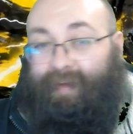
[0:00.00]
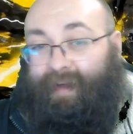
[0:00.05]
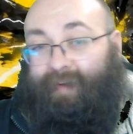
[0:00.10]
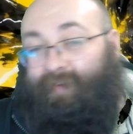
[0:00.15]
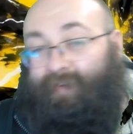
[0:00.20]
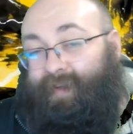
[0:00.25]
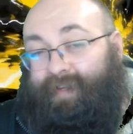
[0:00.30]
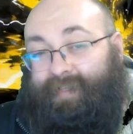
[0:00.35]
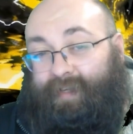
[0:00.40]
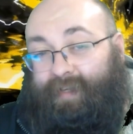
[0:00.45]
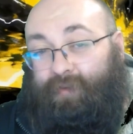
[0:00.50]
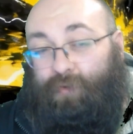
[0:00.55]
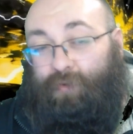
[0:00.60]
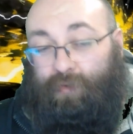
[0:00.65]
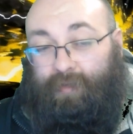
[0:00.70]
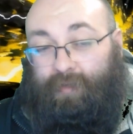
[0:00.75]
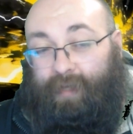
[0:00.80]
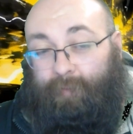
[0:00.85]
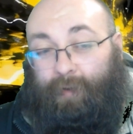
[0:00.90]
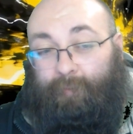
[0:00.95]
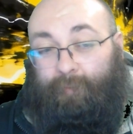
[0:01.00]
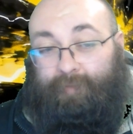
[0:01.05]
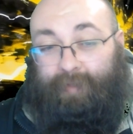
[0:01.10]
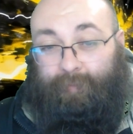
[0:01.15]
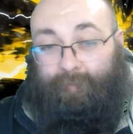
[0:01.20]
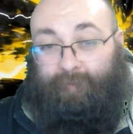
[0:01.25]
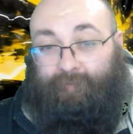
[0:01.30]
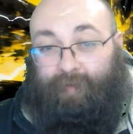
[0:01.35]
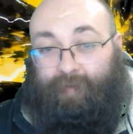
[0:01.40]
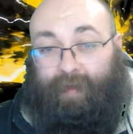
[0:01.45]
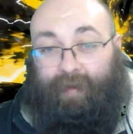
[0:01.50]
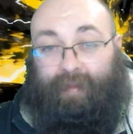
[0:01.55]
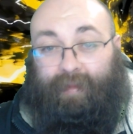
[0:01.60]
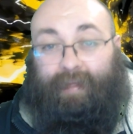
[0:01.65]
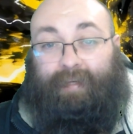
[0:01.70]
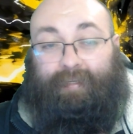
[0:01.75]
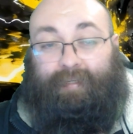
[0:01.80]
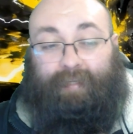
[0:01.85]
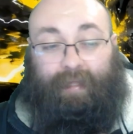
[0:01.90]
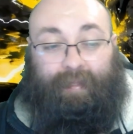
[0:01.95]
It honestly could come up, to be fair, in
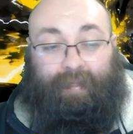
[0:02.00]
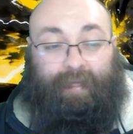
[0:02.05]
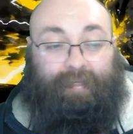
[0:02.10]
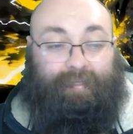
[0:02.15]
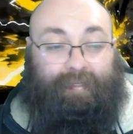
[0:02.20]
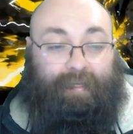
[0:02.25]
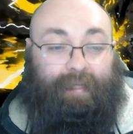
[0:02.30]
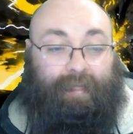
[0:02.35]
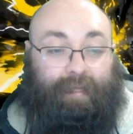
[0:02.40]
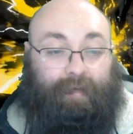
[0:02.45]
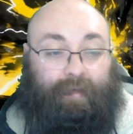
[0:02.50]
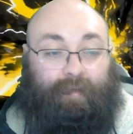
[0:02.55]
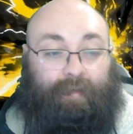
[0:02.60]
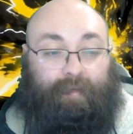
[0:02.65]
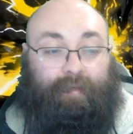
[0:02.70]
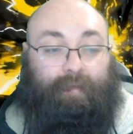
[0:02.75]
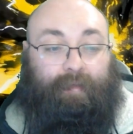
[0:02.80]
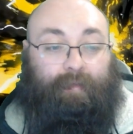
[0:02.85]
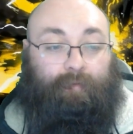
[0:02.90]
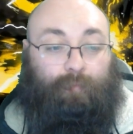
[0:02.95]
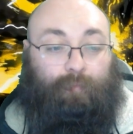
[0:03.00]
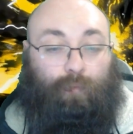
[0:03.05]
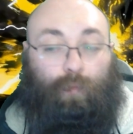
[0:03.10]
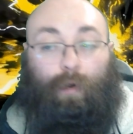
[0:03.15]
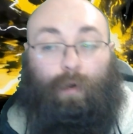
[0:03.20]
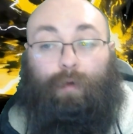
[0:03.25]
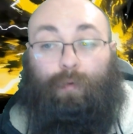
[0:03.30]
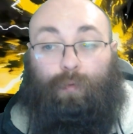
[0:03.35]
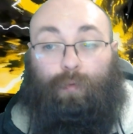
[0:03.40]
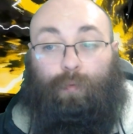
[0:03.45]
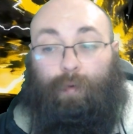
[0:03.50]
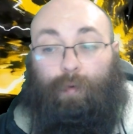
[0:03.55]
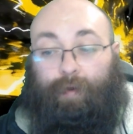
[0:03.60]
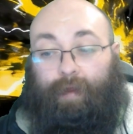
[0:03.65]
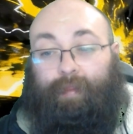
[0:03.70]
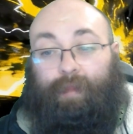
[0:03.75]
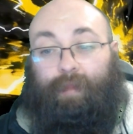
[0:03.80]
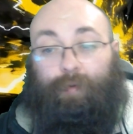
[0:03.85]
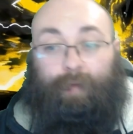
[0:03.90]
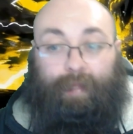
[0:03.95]
this kind of like world we're
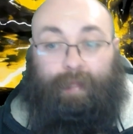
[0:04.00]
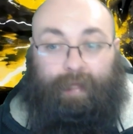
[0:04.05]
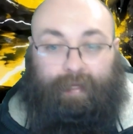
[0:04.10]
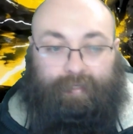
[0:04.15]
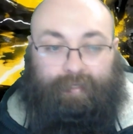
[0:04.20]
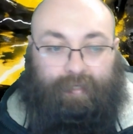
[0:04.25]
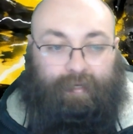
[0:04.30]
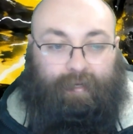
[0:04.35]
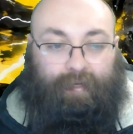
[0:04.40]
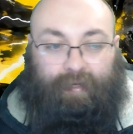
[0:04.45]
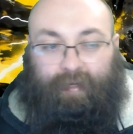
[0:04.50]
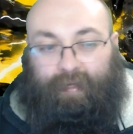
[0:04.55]
in nowadays.